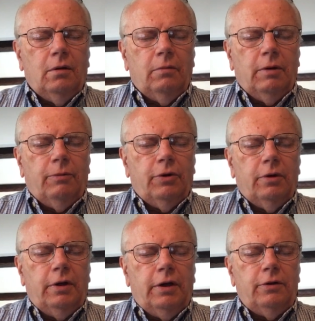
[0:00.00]
Remember,
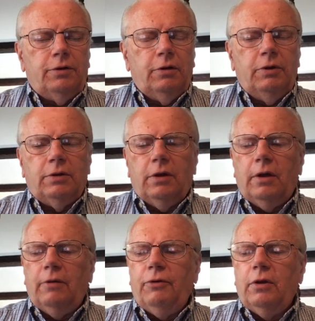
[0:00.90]
inerrancy means
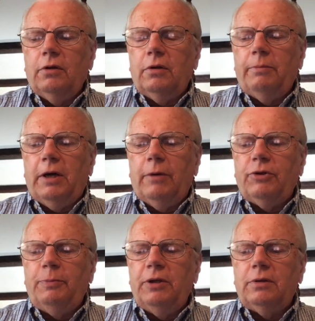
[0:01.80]
everything that the Bible
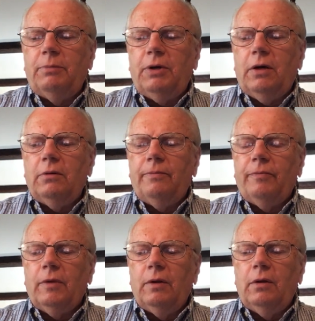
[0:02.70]
speaks about
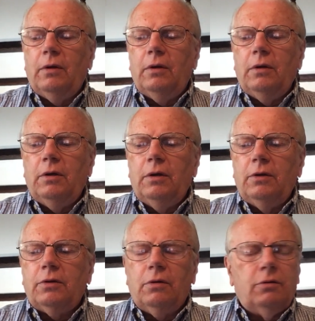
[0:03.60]

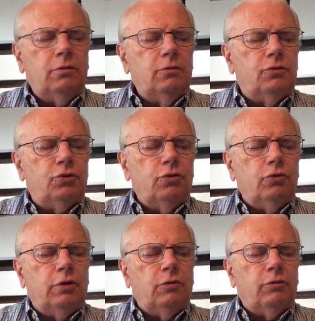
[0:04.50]
is
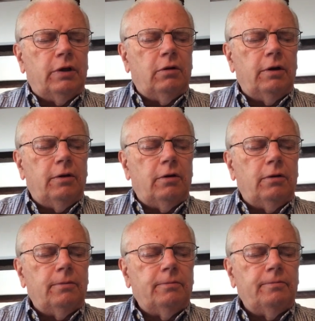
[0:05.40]
true and without error.
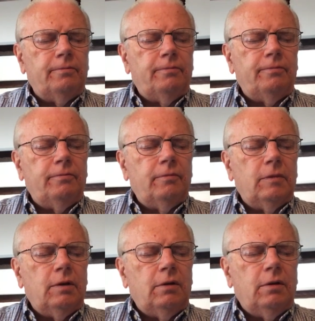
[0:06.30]

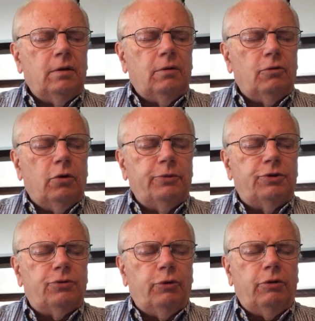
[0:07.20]
Romans
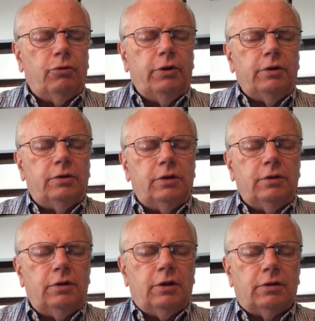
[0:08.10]
3 3
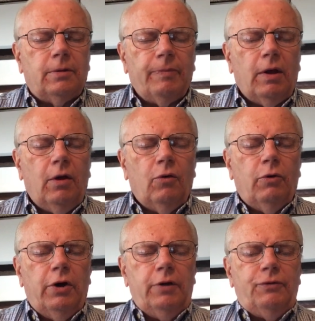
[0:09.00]
says this
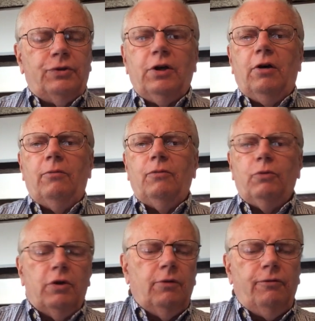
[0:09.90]
What if some
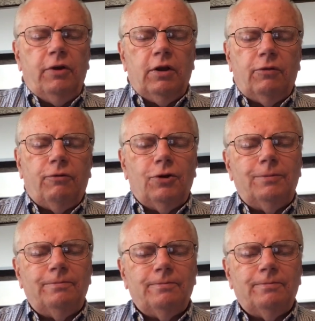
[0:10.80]
were unfaithful?